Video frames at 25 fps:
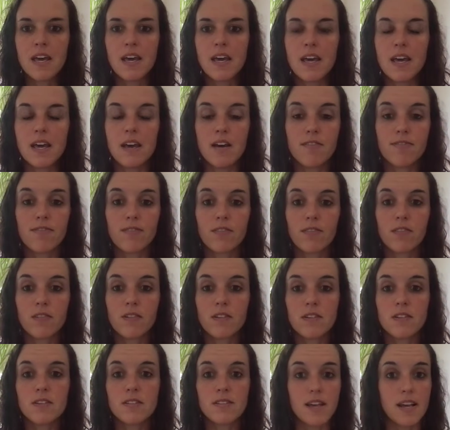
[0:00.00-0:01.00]
If,
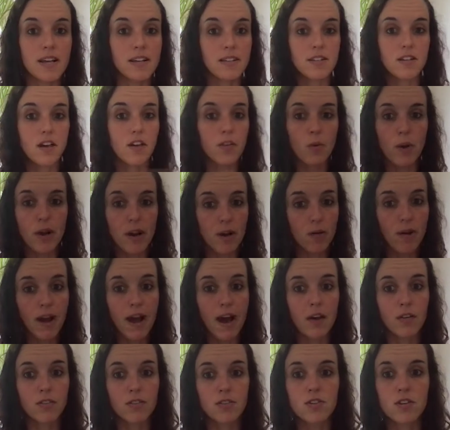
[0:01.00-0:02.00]
say it's the other way
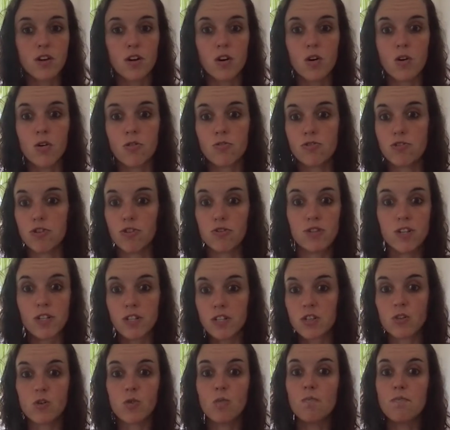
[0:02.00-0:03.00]
around, so
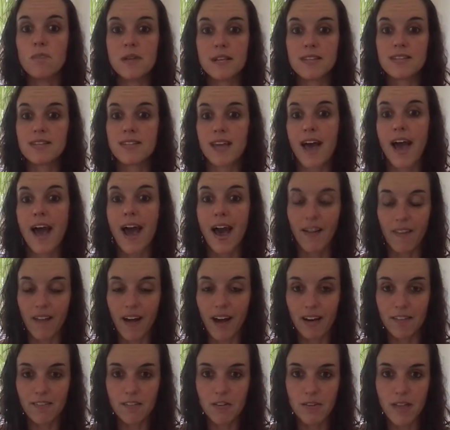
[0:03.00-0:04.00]
jiu-jitsu beats the hell
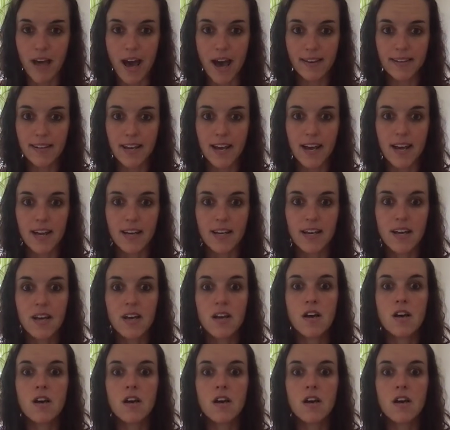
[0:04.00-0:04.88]
out of you that day,